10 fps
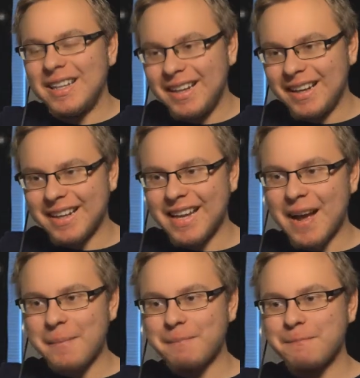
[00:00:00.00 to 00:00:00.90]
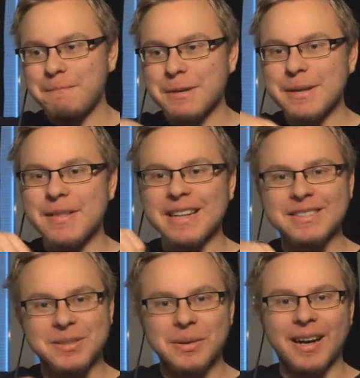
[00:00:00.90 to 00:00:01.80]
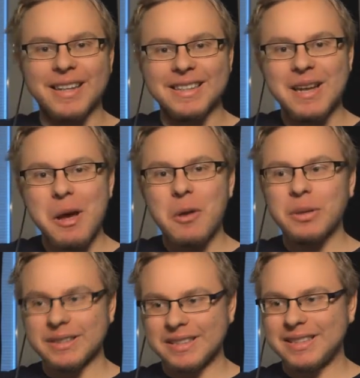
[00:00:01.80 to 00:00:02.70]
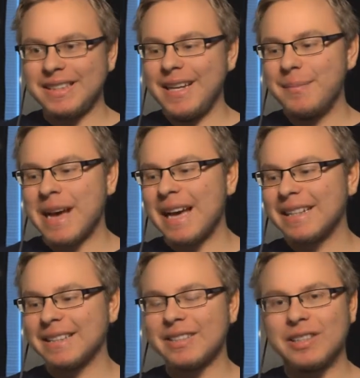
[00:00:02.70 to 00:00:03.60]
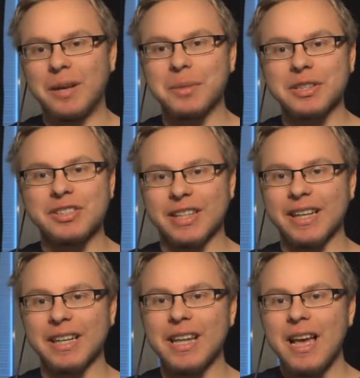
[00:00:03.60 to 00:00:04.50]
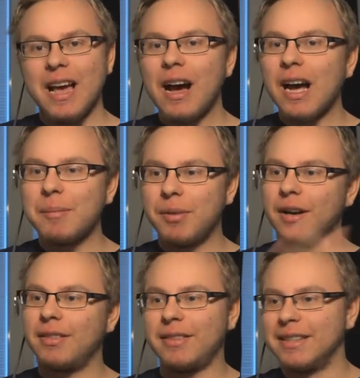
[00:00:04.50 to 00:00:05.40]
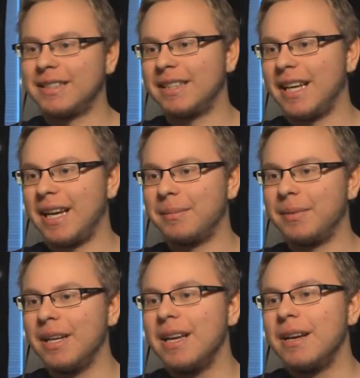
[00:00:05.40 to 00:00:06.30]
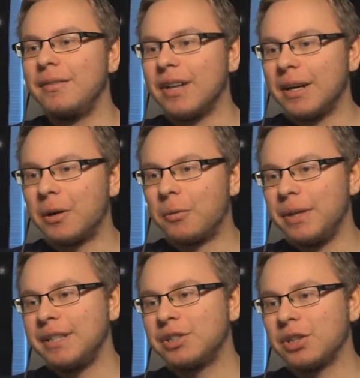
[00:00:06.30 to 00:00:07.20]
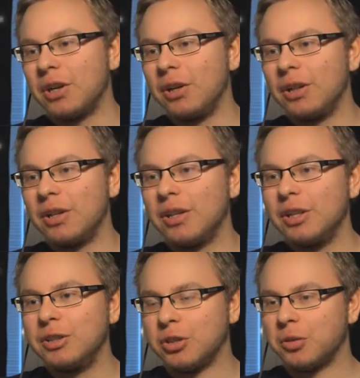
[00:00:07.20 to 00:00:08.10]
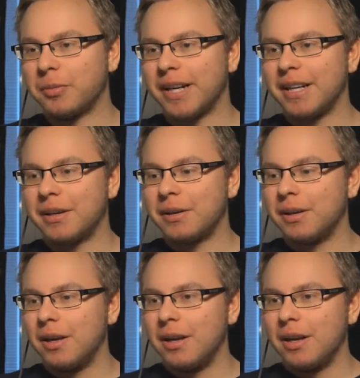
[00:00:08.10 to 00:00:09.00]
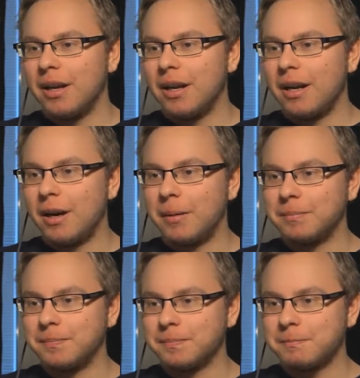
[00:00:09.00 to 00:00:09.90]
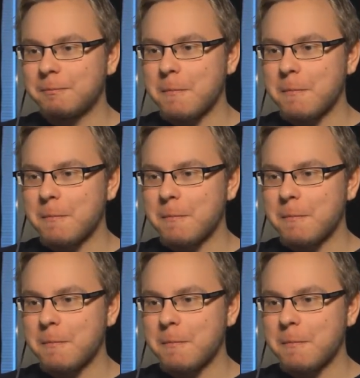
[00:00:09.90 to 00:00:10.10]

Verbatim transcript: Yep. That's right, when Steam had its summer sale, I bought this game, the original Tomb Raider. um,